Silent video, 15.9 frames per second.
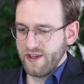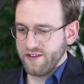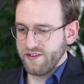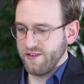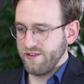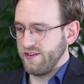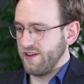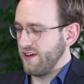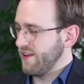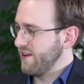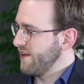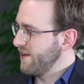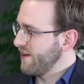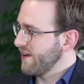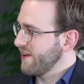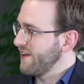So
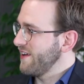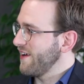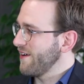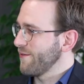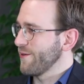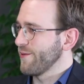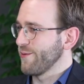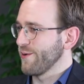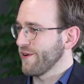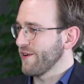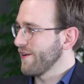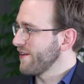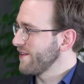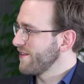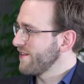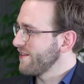in IKEA, we're working
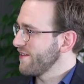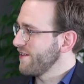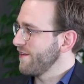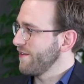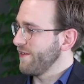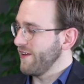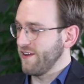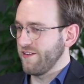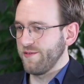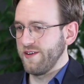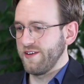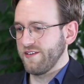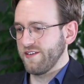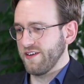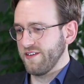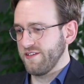on the things we
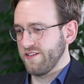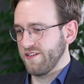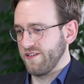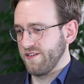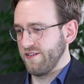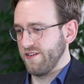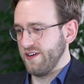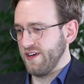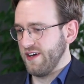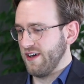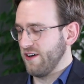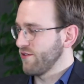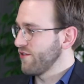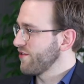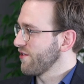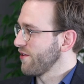discussed. So
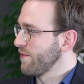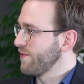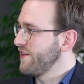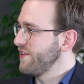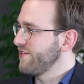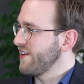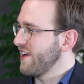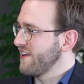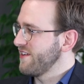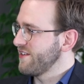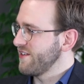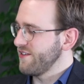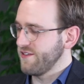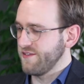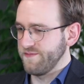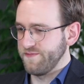how to solve these
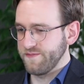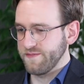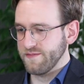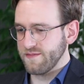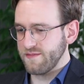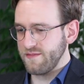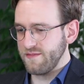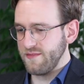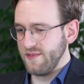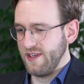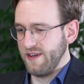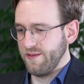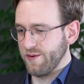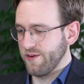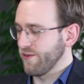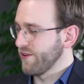challenges,
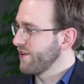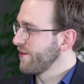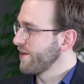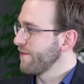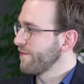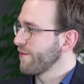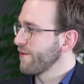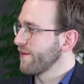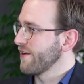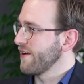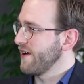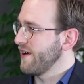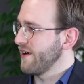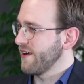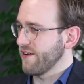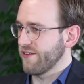and we're always looking
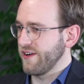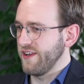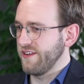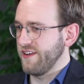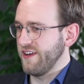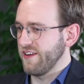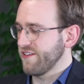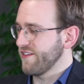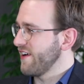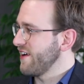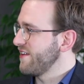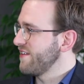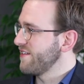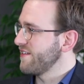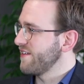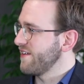for great data
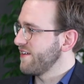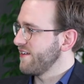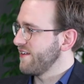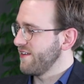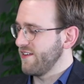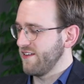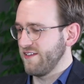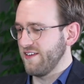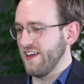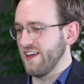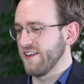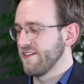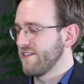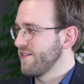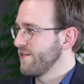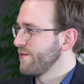science
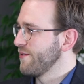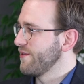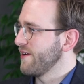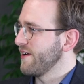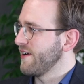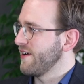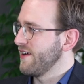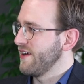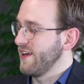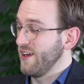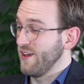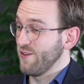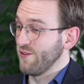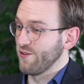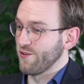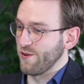talent to
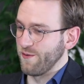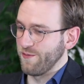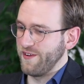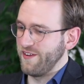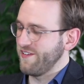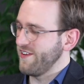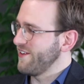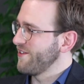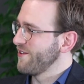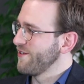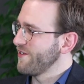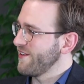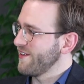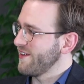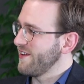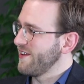solve these
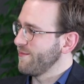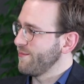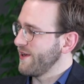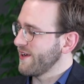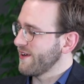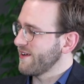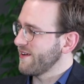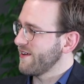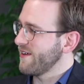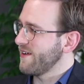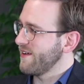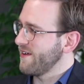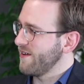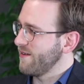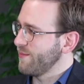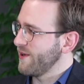issues in a big
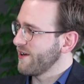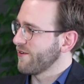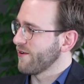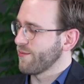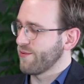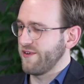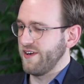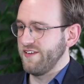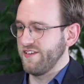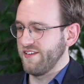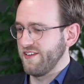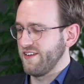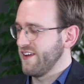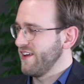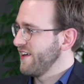corporation.